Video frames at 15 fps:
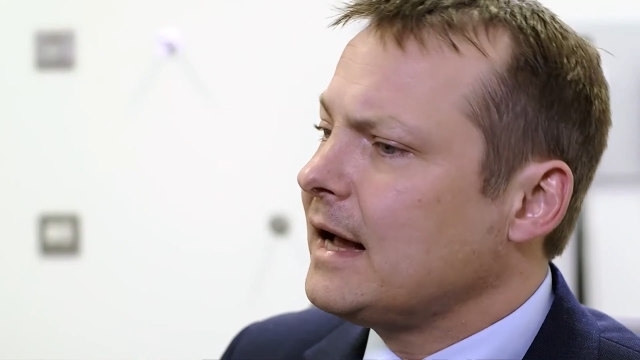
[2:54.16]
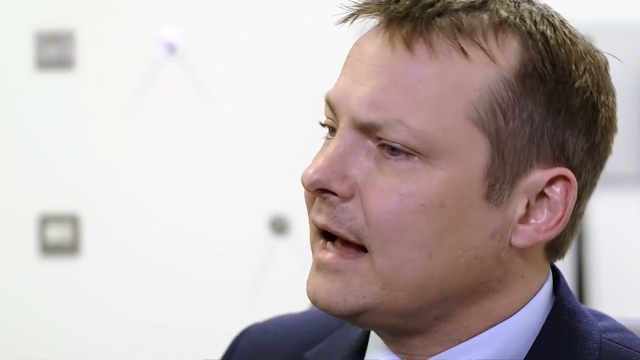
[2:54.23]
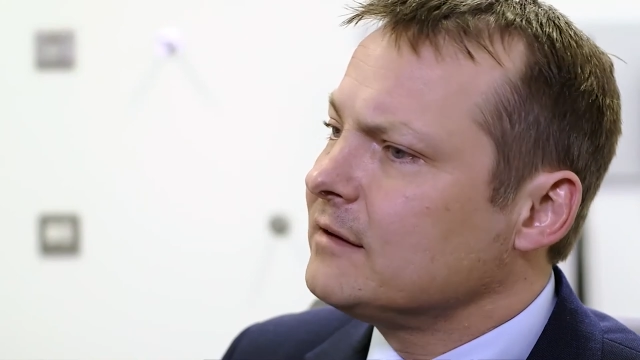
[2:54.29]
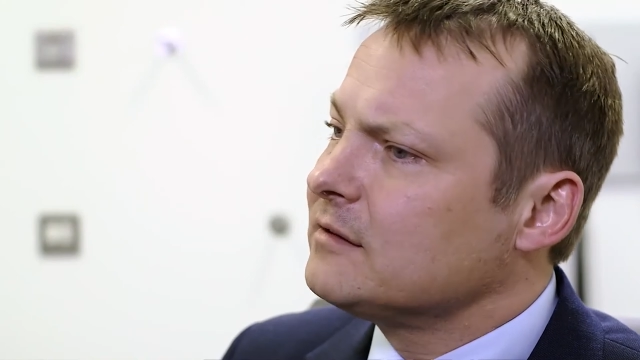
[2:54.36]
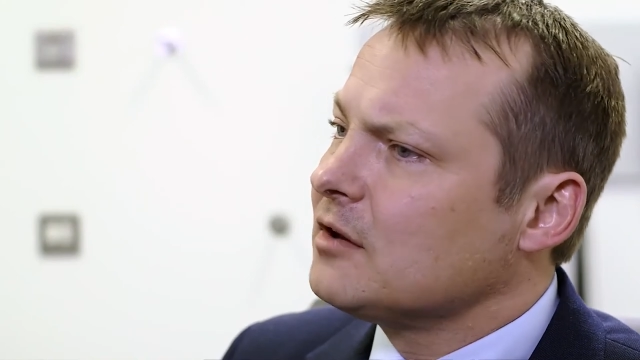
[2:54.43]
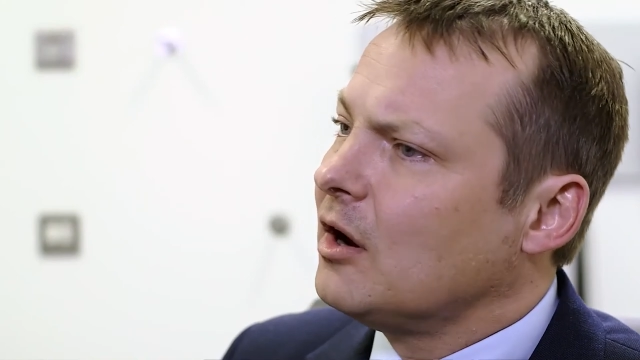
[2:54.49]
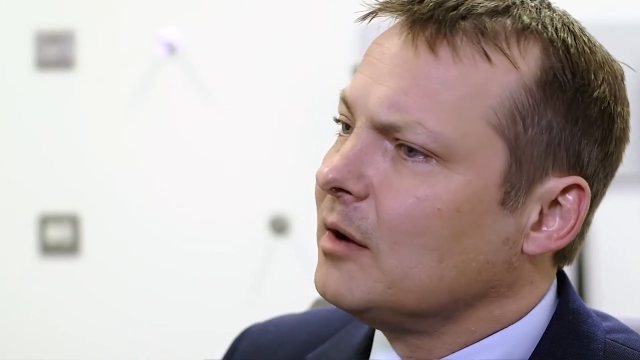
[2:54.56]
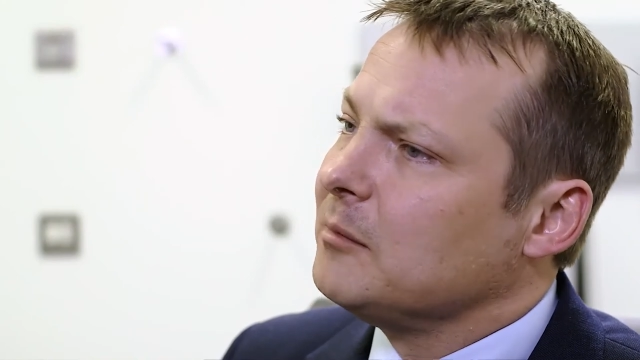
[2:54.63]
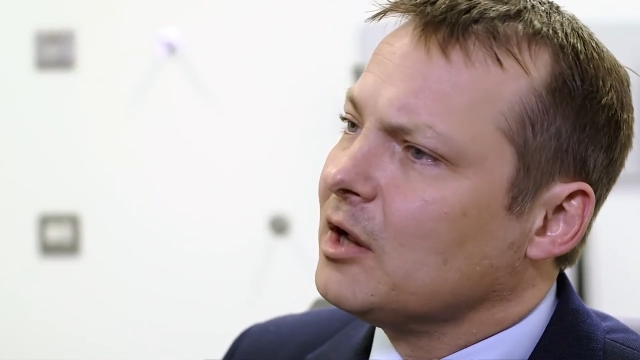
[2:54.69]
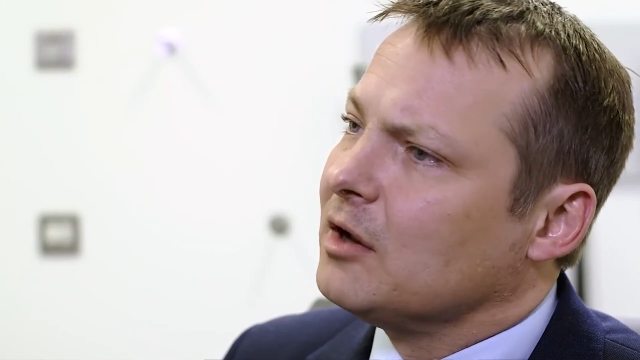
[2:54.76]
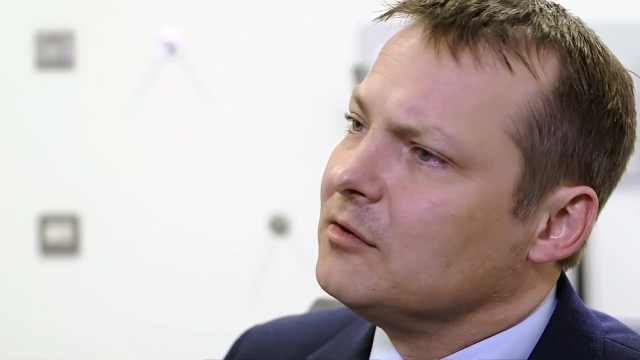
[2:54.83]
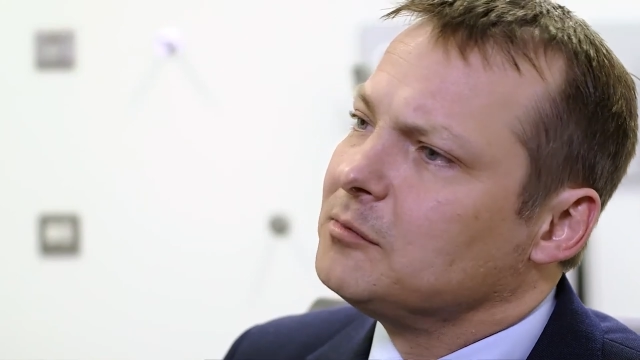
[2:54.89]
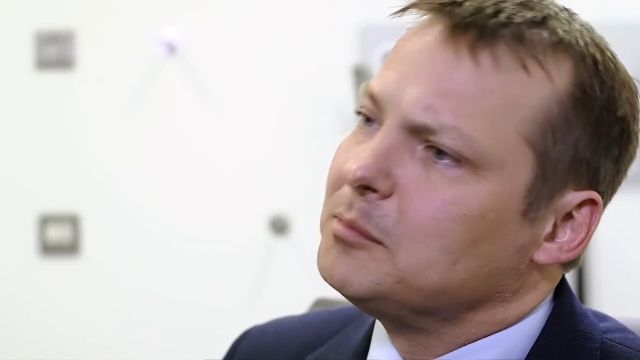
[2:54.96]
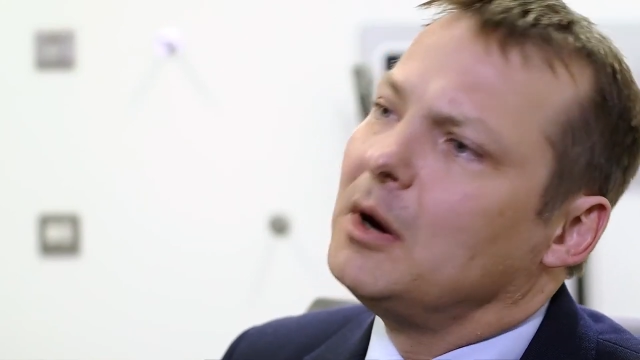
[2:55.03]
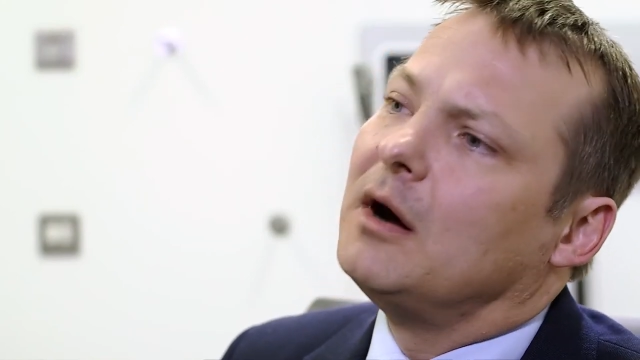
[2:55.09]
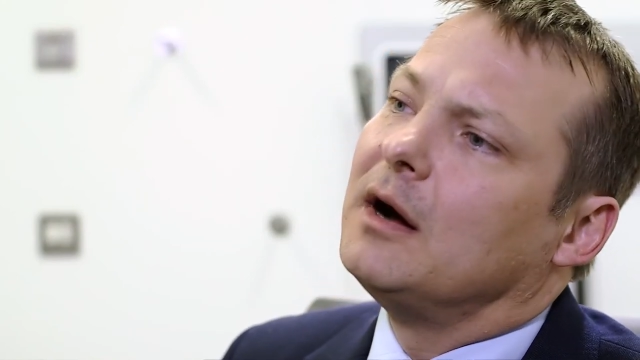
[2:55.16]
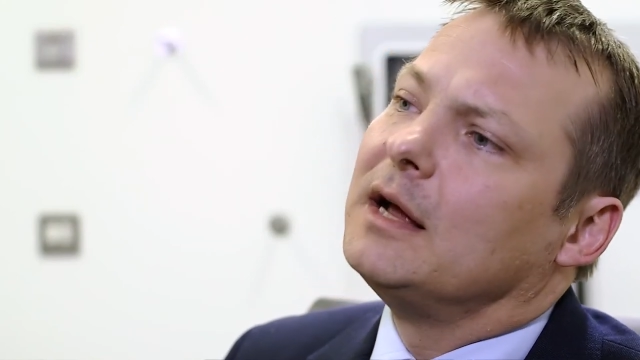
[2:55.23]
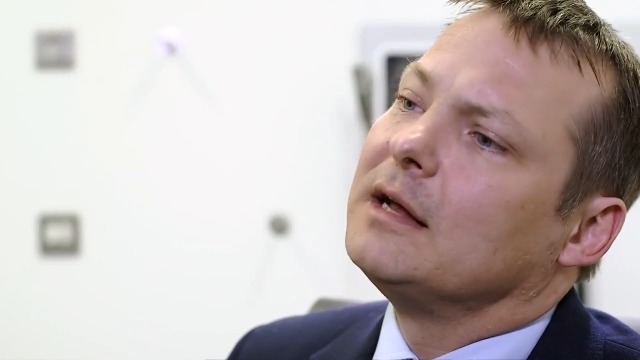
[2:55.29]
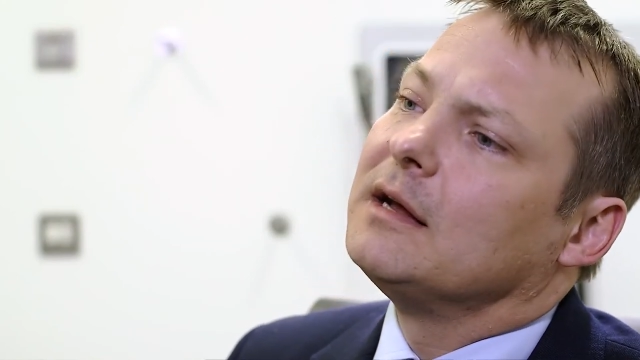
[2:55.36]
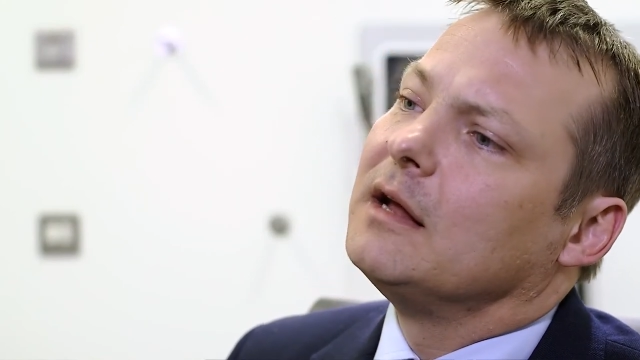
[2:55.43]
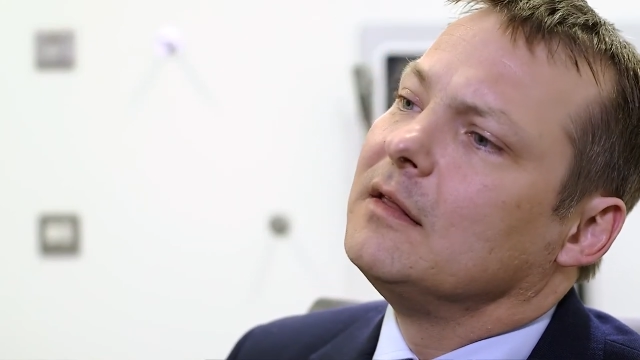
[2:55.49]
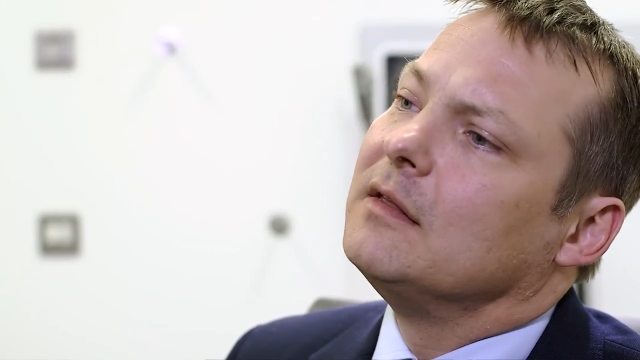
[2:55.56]
As time goes
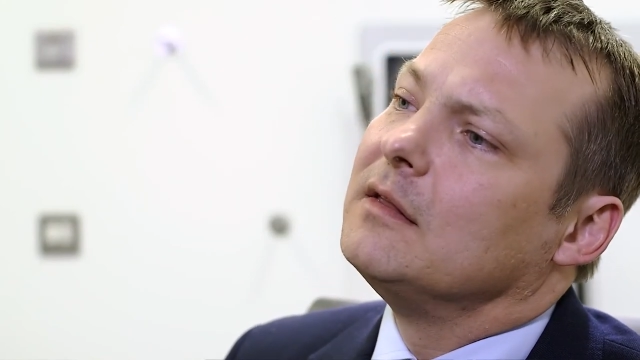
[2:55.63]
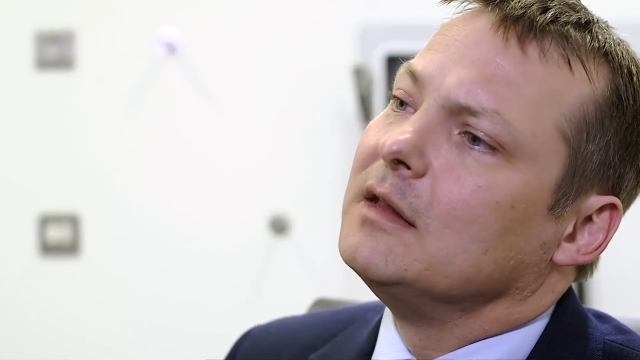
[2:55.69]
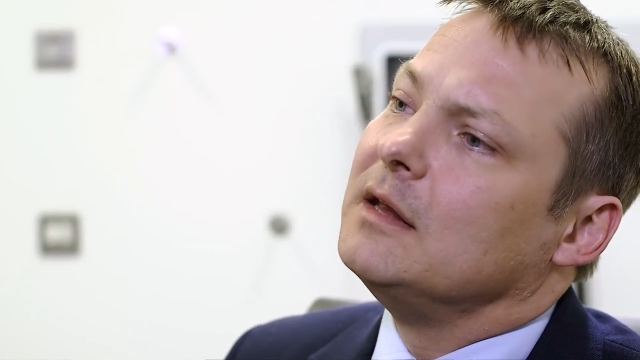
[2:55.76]
by and